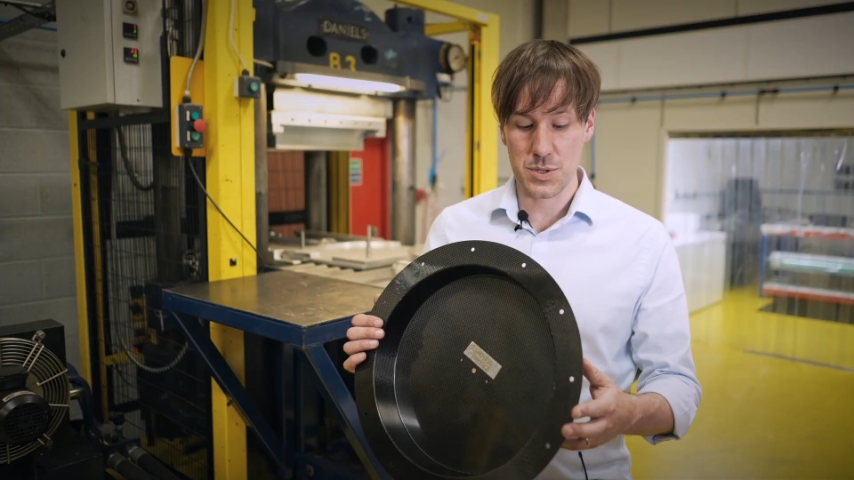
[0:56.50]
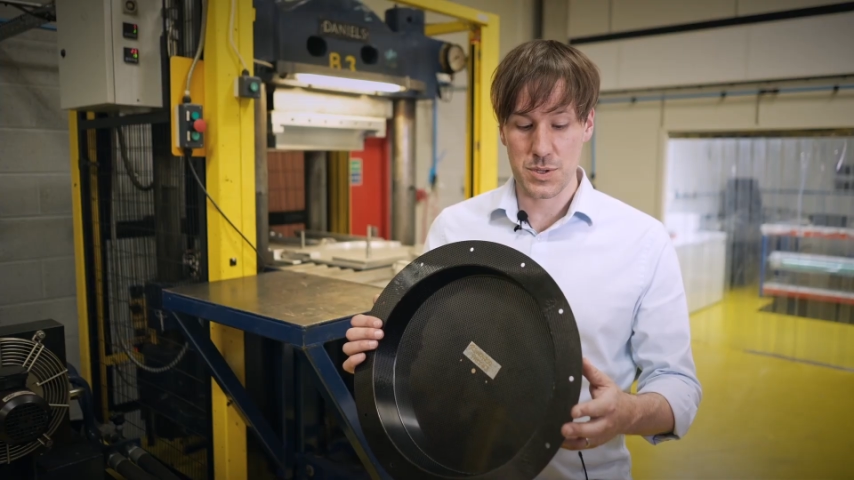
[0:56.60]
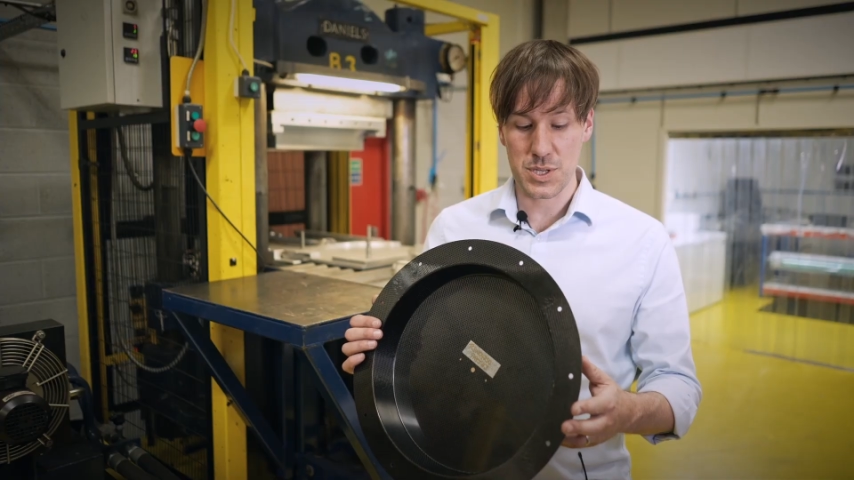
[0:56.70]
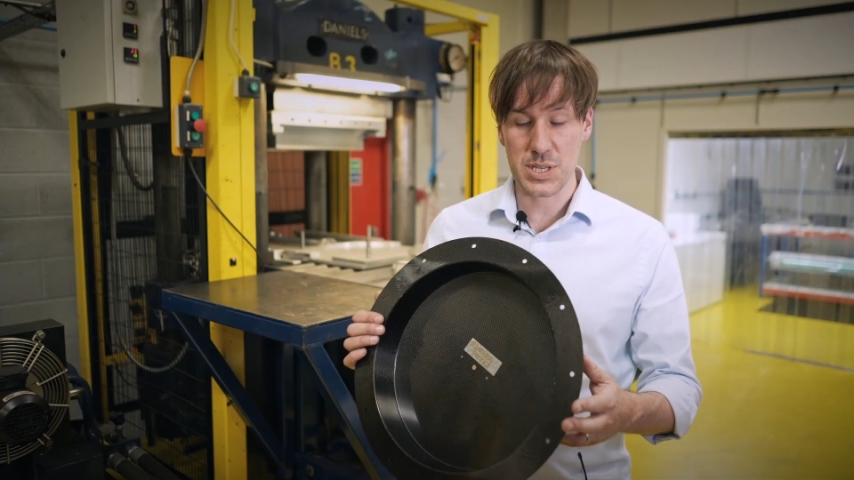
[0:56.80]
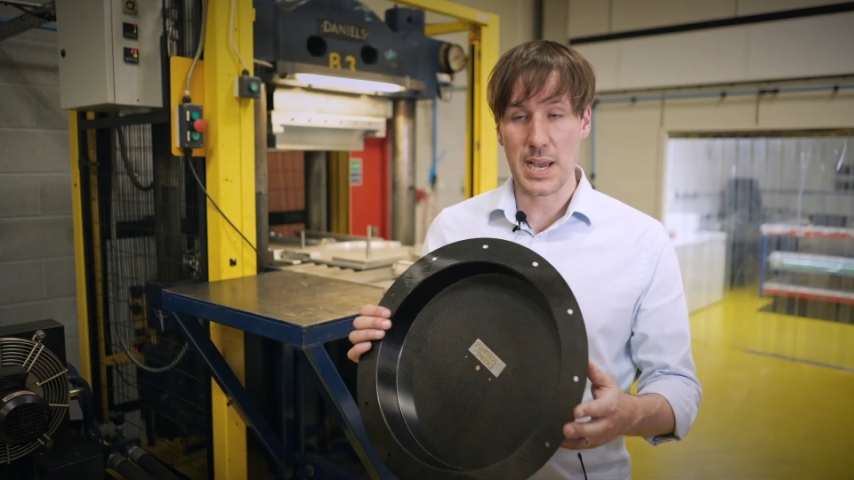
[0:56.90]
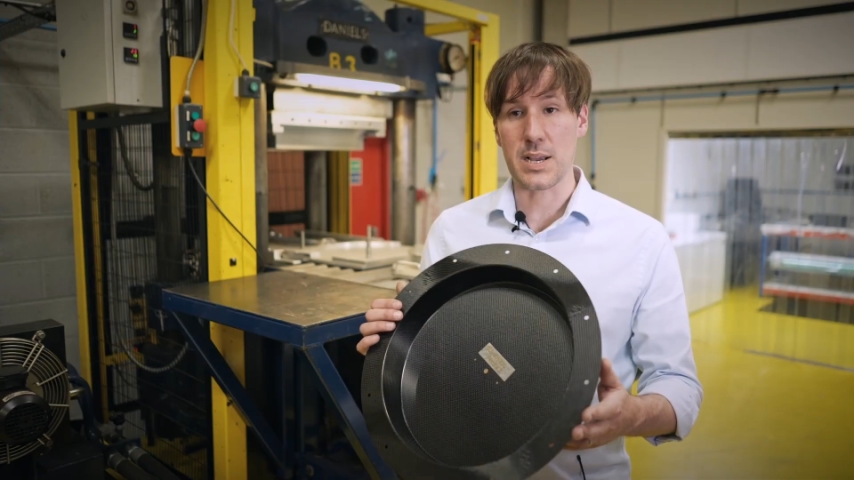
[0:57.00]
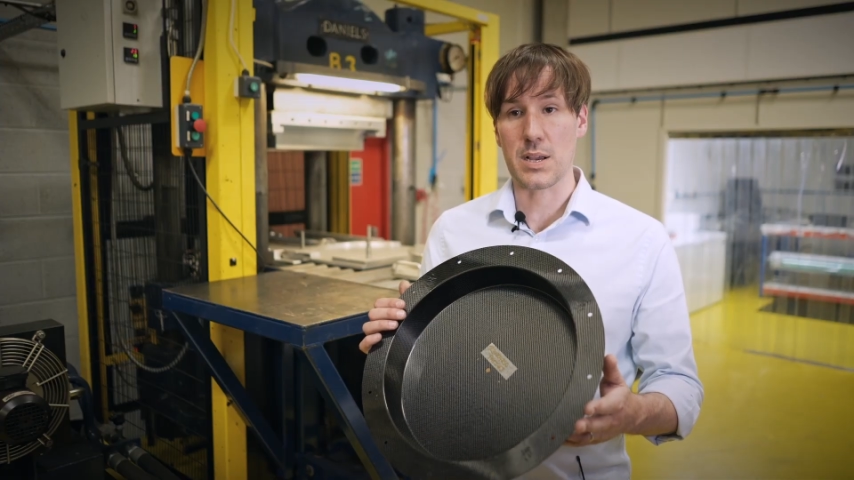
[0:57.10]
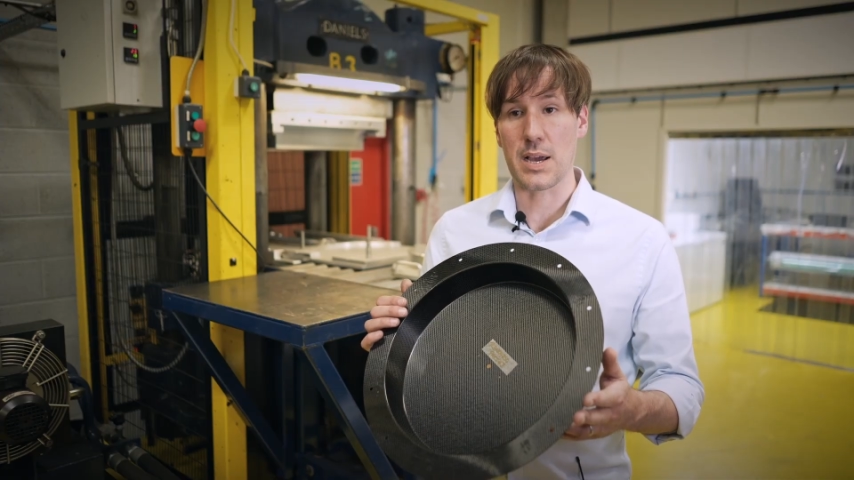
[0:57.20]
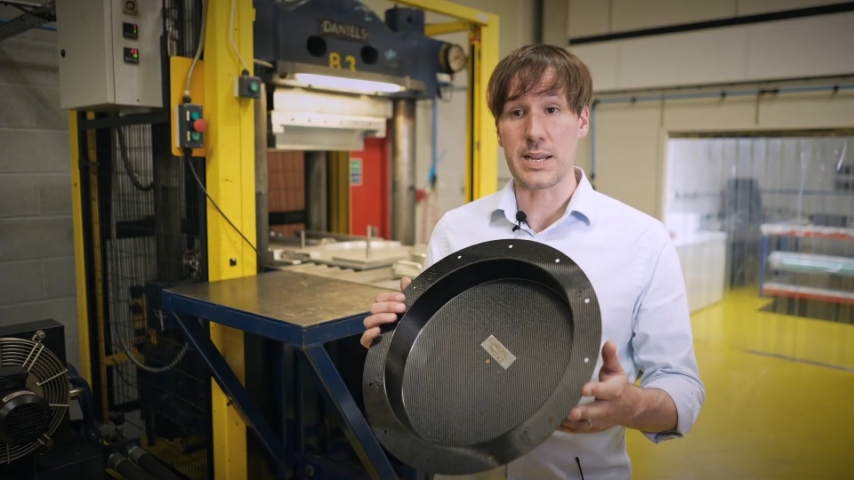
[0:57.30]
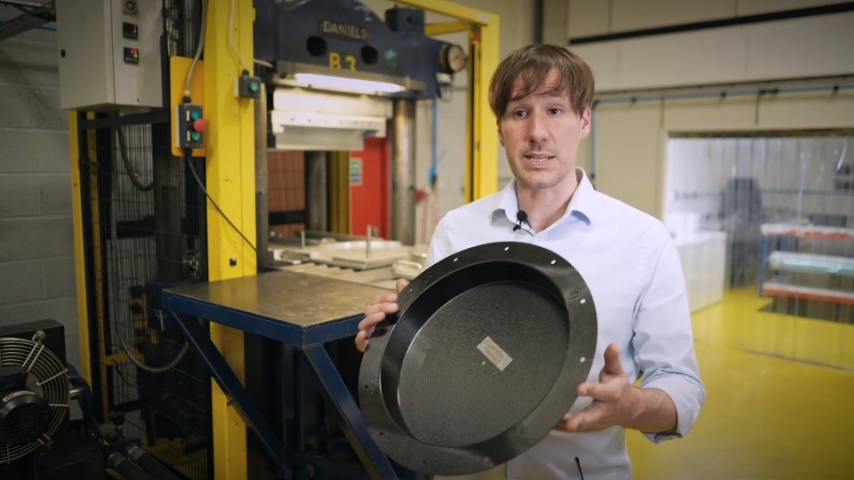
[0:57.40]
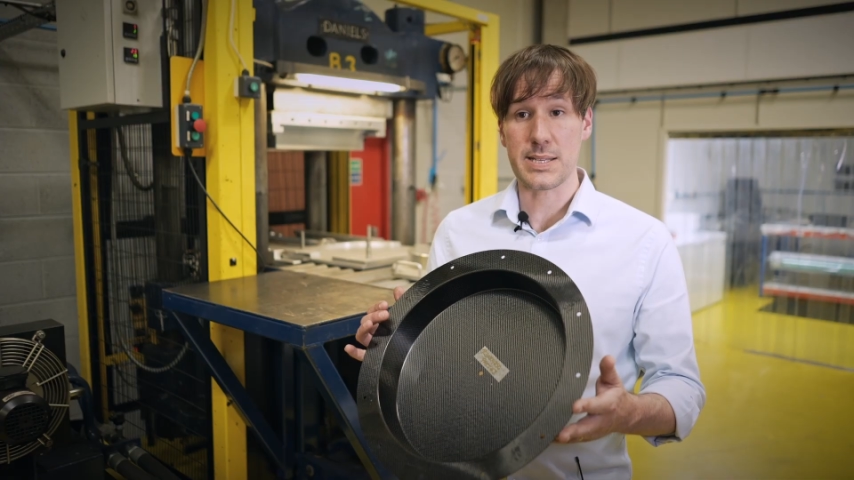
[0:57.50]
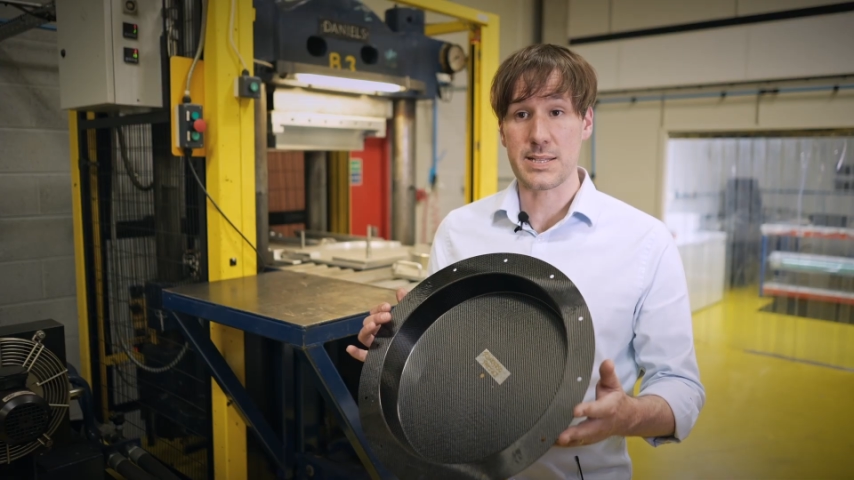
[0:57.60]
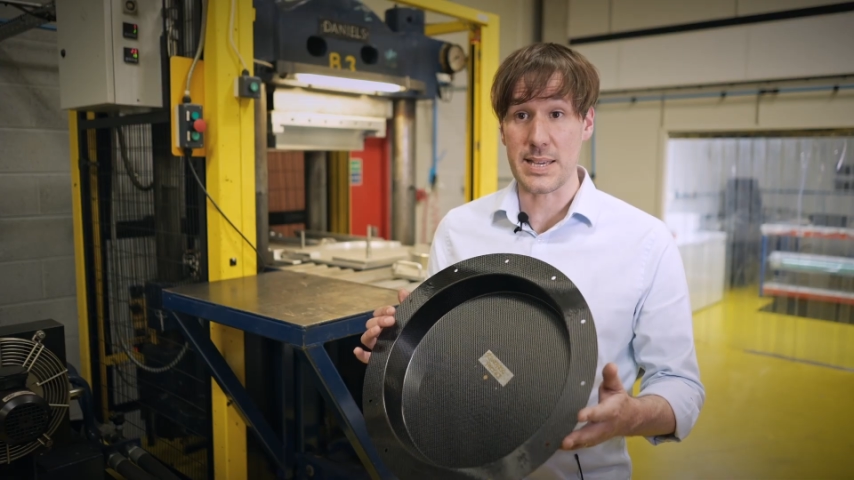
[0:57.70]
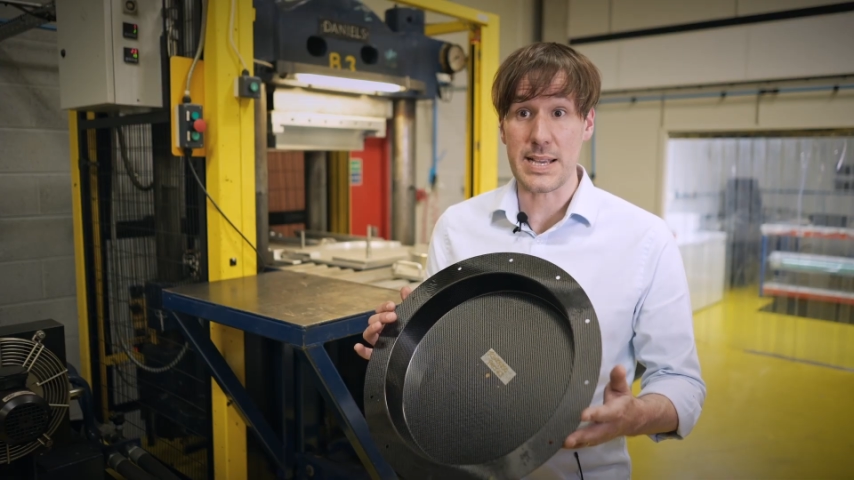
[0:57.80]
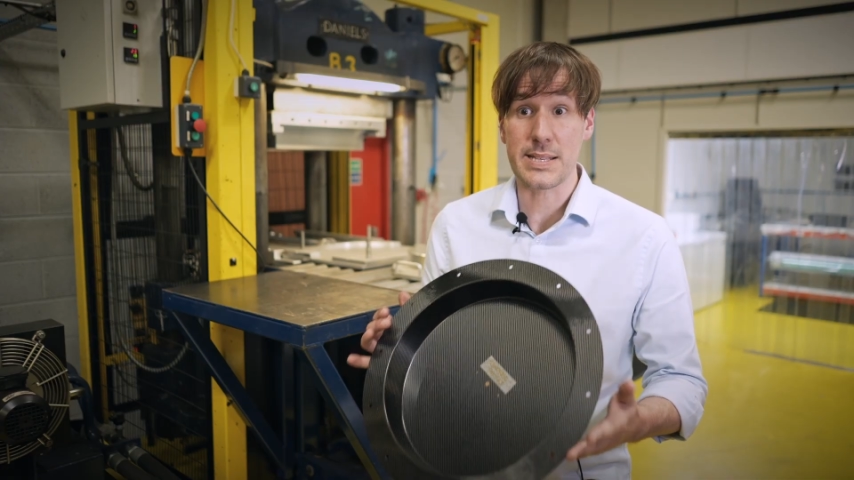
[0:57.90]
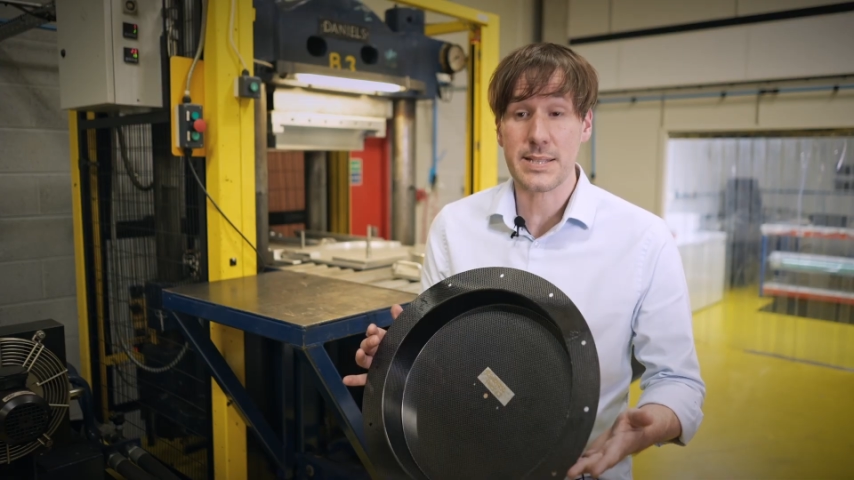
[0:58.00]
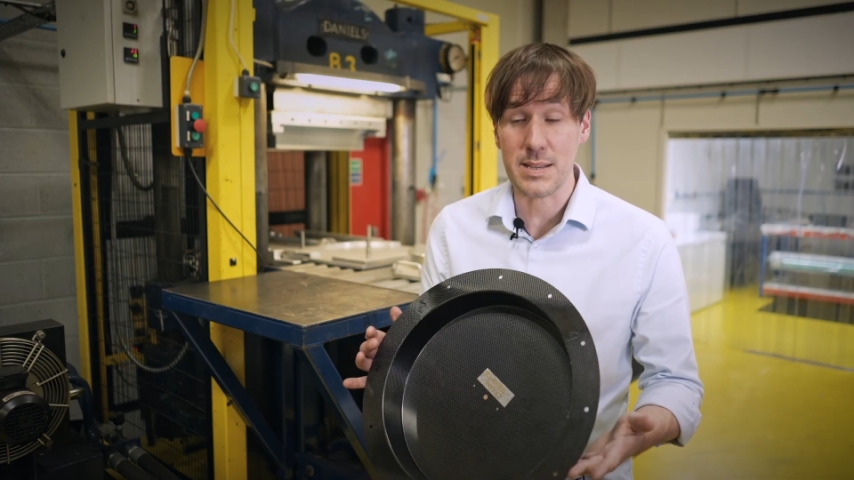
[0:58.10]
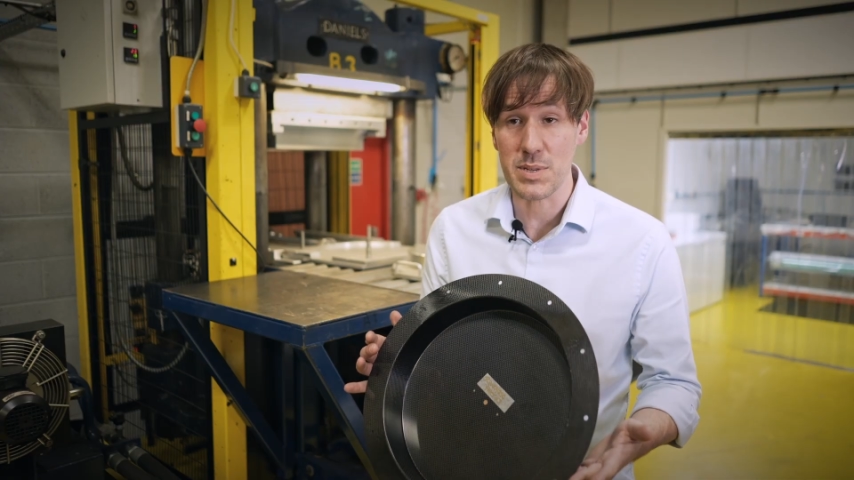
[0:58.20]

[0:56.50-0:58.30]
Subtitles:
to take the existing